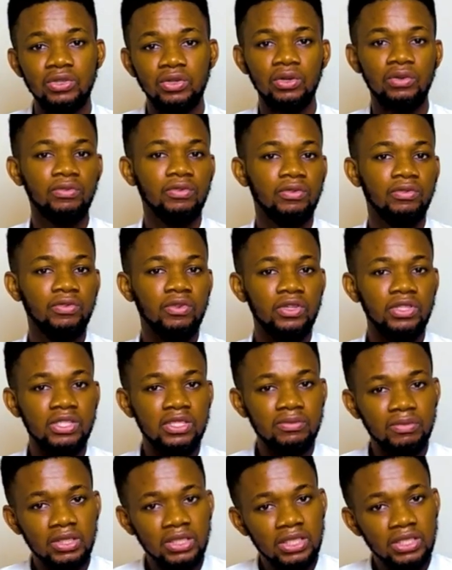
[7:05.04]
you go for
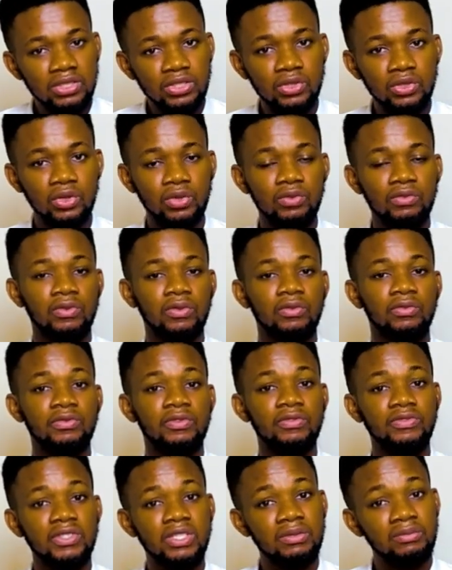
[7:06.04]
40 minutes, you go for
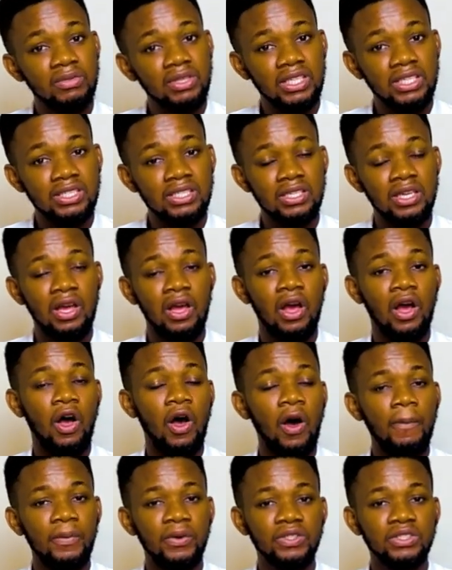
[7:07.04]
50 minutes,
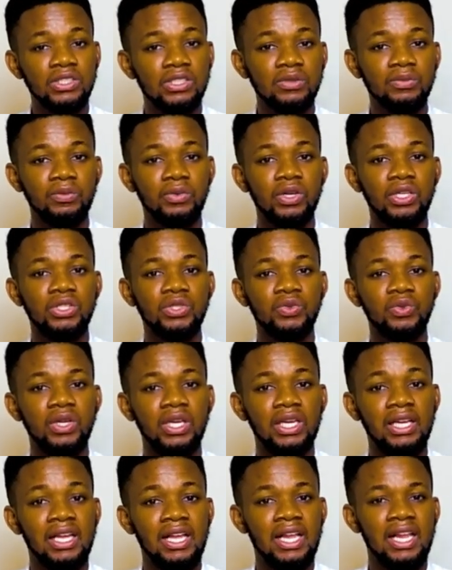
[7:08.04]
up until the point
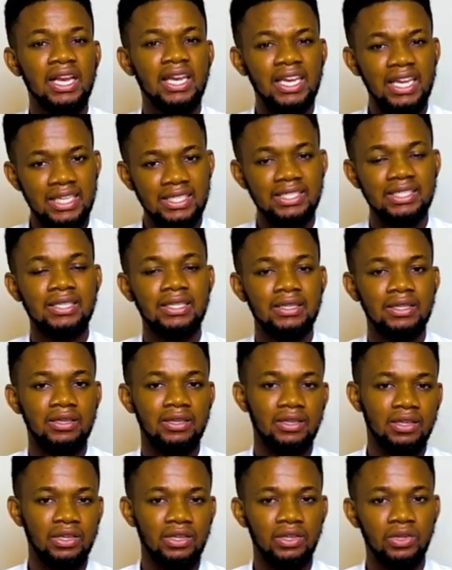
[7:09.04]
where, let's
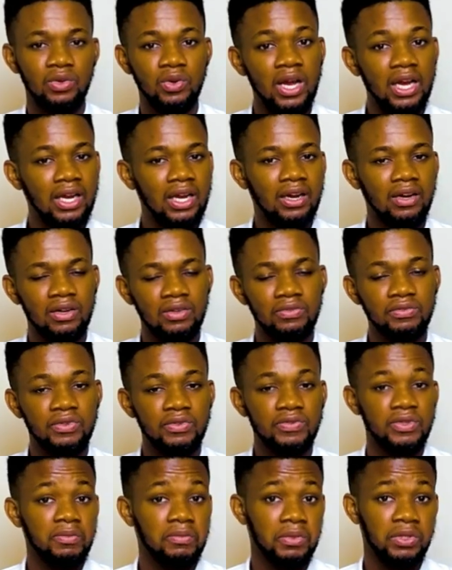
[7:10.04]
say, you hang around
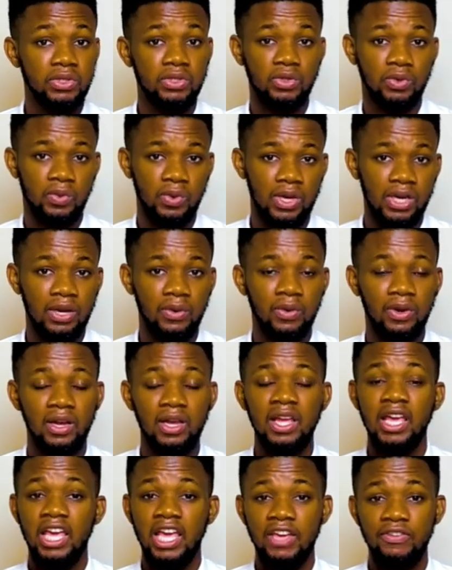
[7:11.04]
50 minutes or 1 hour.
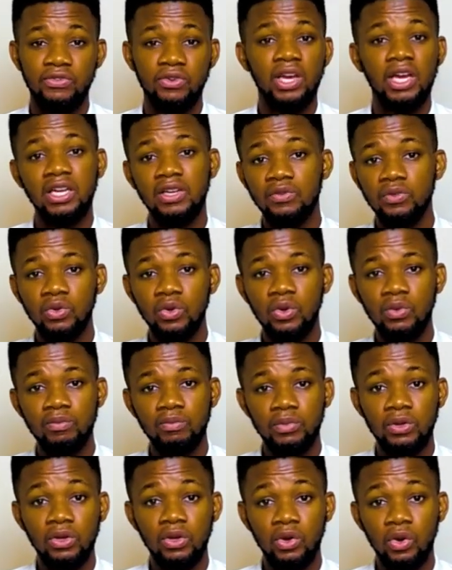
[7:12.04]
If you can
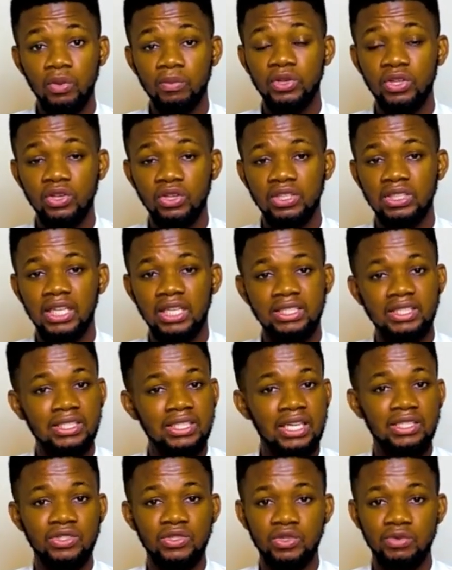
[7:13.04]
even go beyond that,
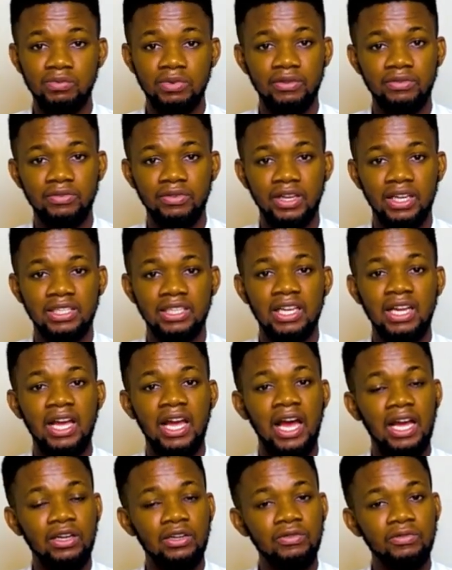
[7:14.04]
that's super fine.
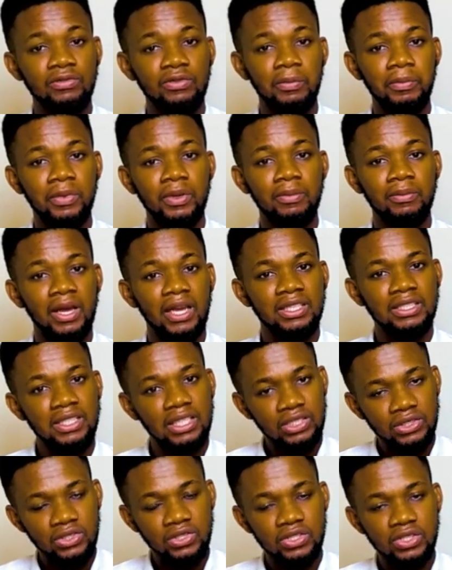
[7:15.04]
I know for me, my
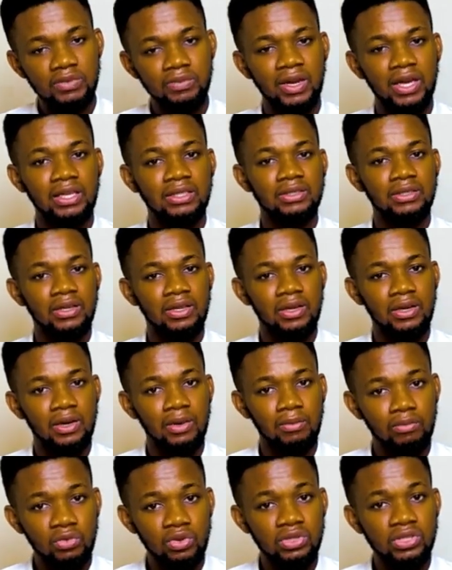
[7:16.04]
attention span
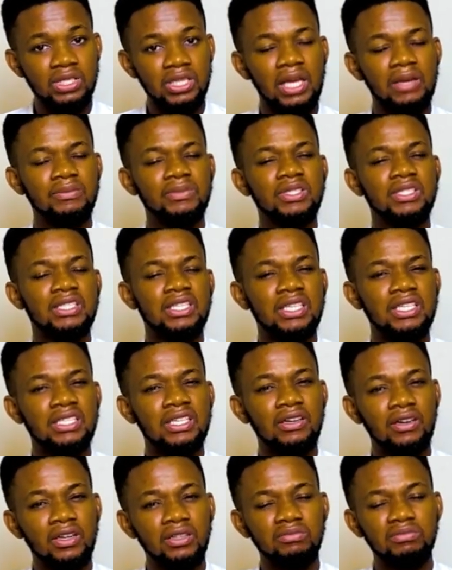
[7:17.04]
most times stays
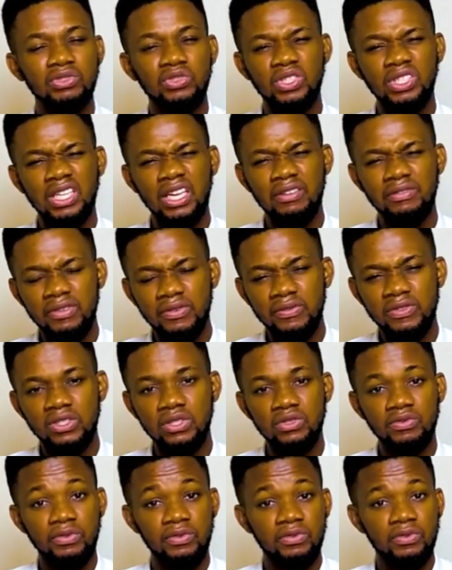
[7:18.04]
around between that 50
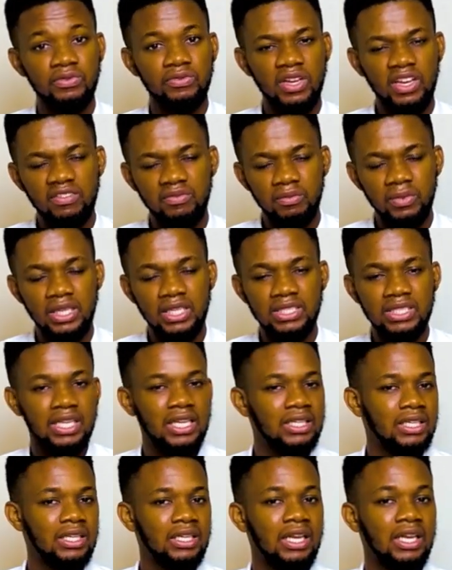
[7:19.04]
to 55 minutes,
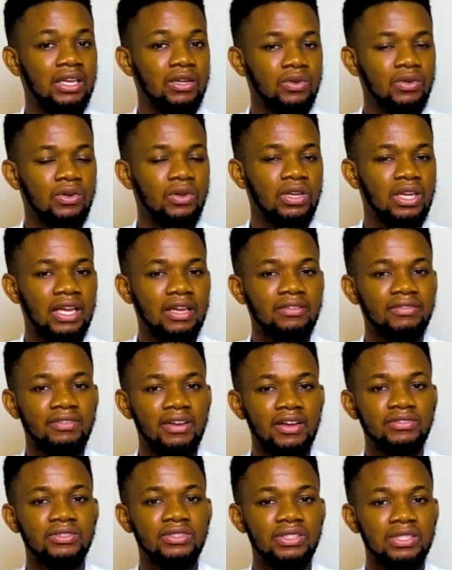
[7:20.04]
and then I go on like
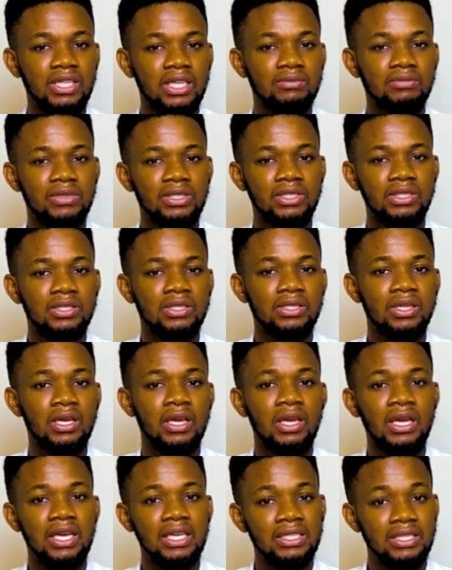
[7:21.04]
5 to 10 minutes
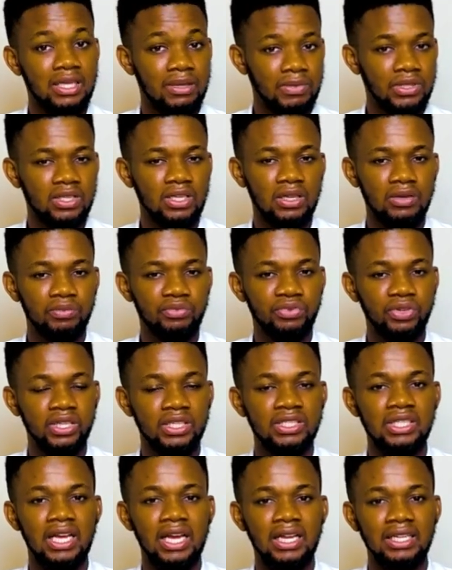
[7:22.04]
intermittent
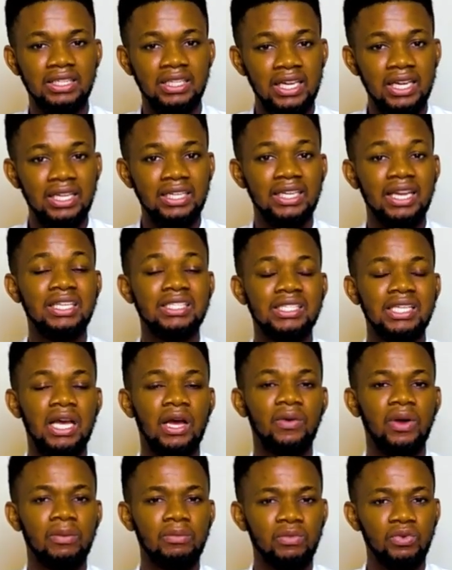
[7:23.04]
breaks, and that's
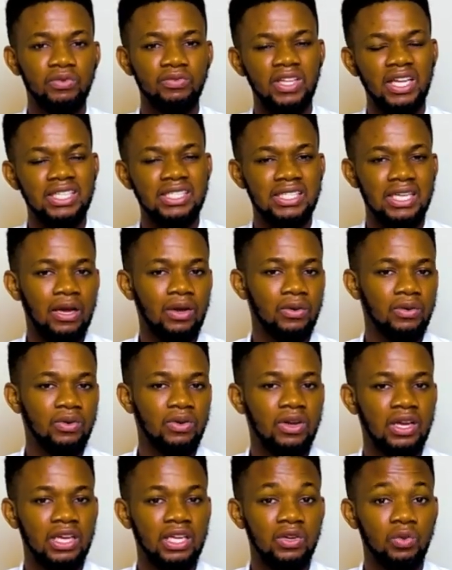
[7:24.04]
how I move. That's
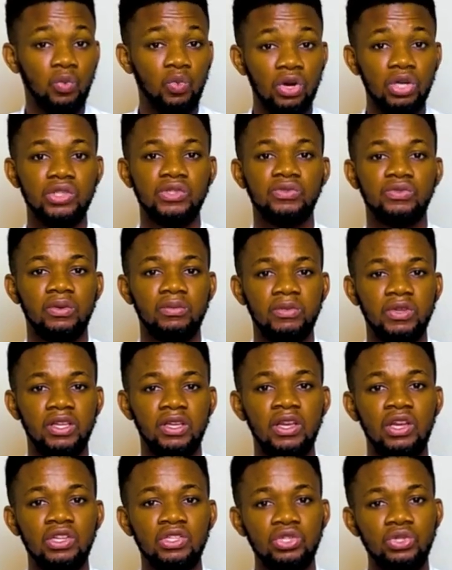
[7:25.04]
how it works for
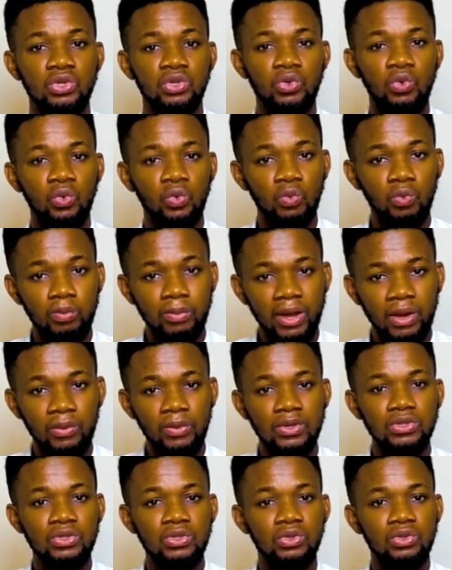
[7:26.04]
me. So you might
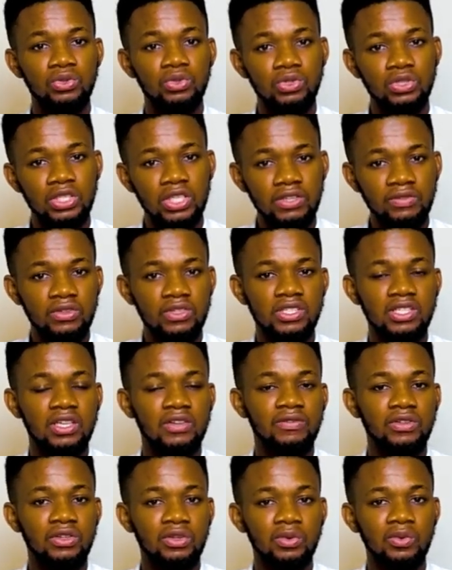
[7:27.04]
want to give
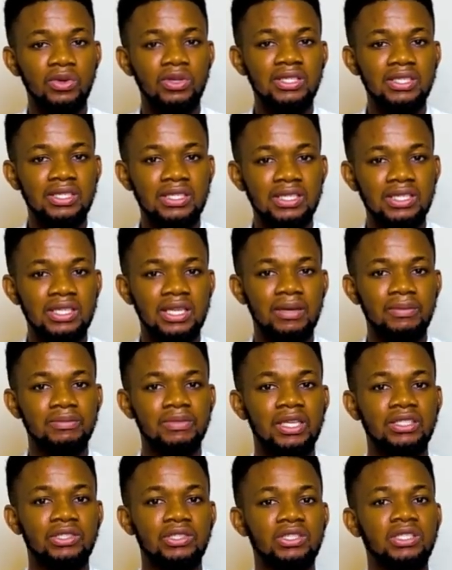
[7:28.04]
yourself a reward system
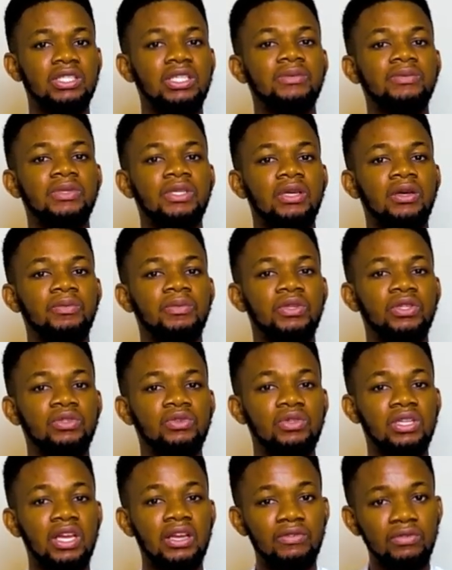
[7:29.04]
that just keeps helping
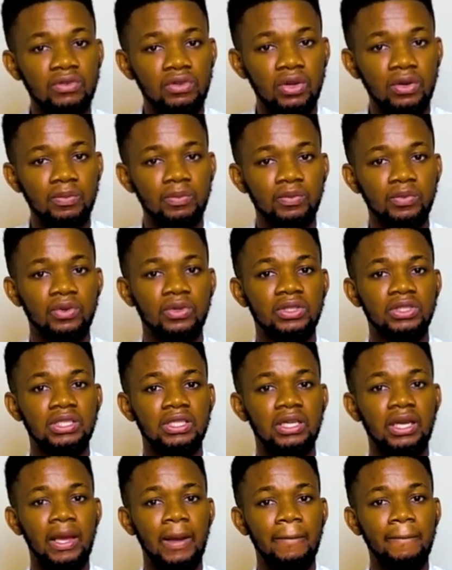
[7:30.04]
you level up
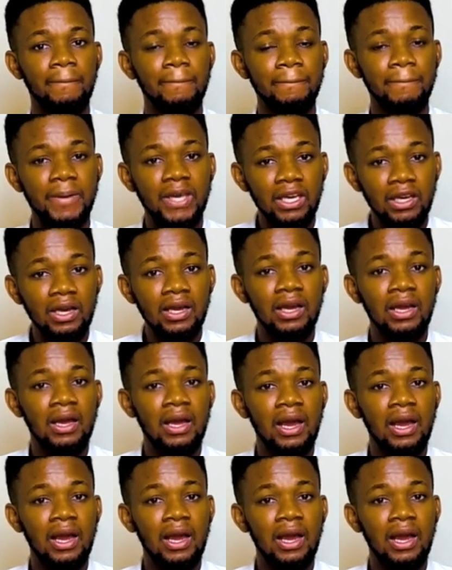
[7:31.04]
the peak